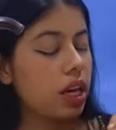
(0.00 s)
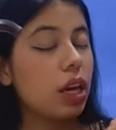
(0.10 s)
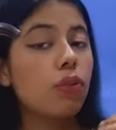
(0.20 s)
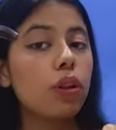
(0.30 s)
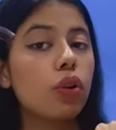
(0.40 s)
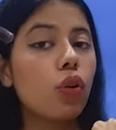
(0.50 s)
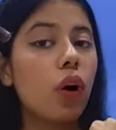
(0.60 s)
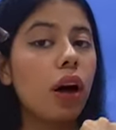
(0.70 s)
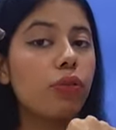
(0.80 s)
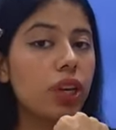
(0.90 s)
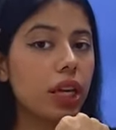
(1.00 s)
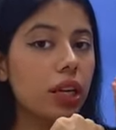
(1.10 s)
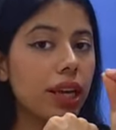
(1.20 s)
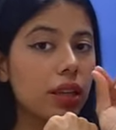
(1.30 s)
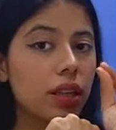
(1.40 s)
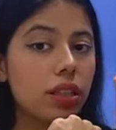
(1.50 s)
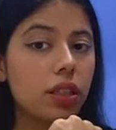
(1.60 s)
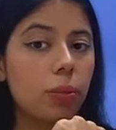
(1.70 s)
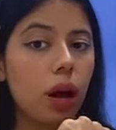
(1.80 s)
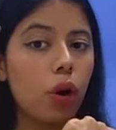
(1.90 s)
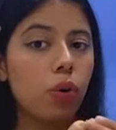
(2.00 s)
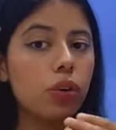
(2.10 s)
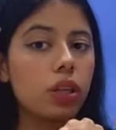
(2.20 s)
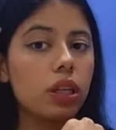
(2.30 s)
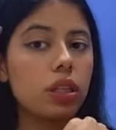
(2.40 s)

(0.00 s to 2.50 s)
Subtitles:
And even though I've taken like a little amount,